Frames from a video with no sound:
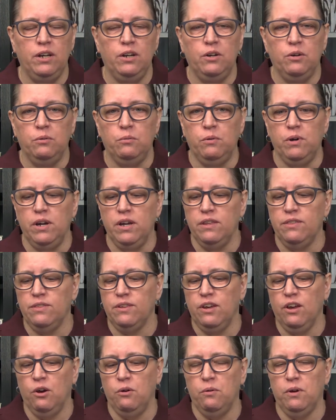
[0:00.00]
with
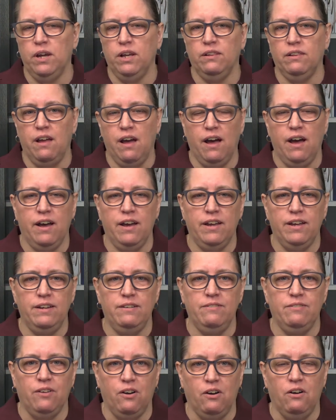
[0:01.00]
going
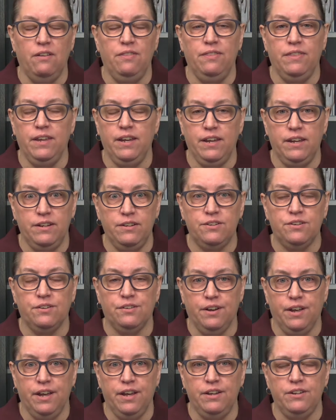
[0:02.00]
live on the
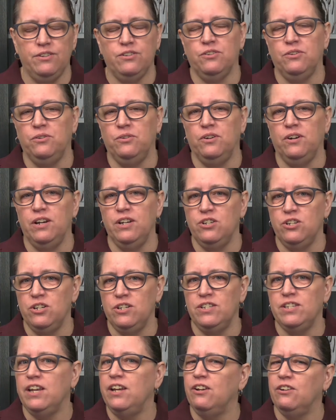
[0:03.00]
internet, or I should
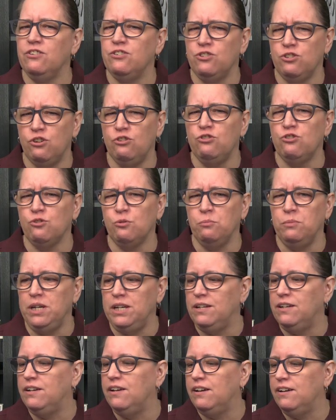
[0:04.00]
say on social
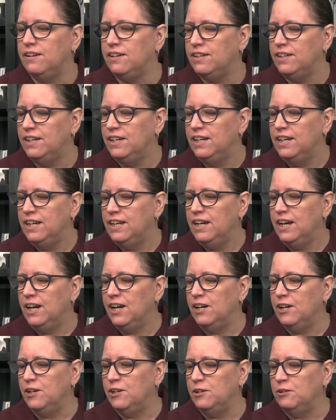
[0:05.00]
media.
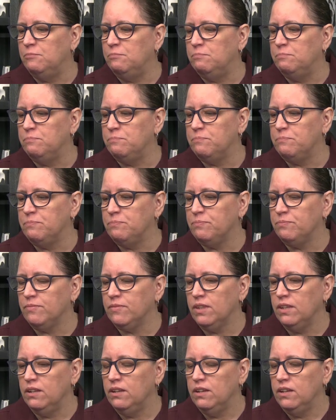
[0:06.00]

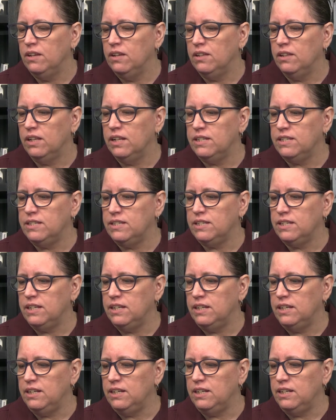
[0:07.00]
Let's
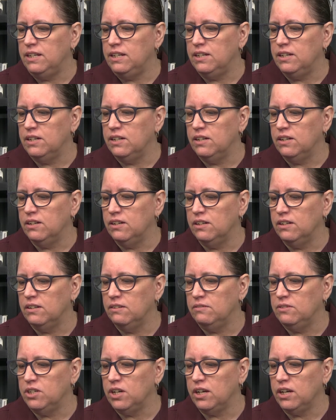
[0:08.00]
see here,
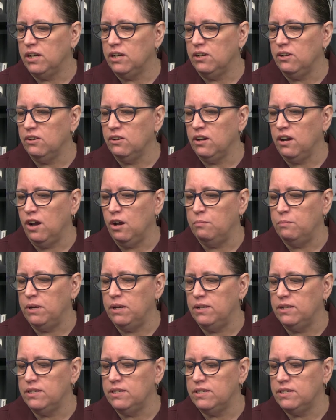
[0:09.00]
checking your
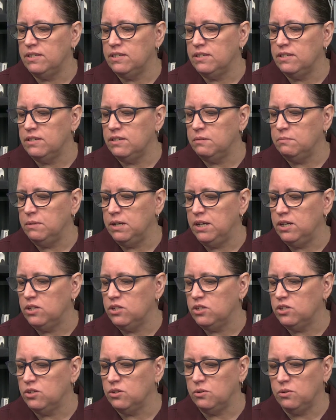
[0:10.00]
comments to make
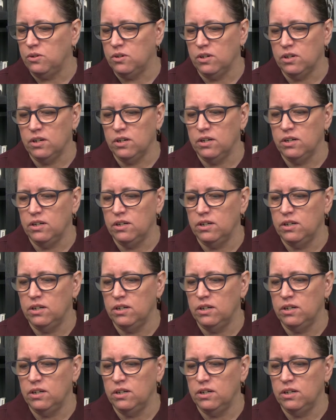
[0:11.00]
sure.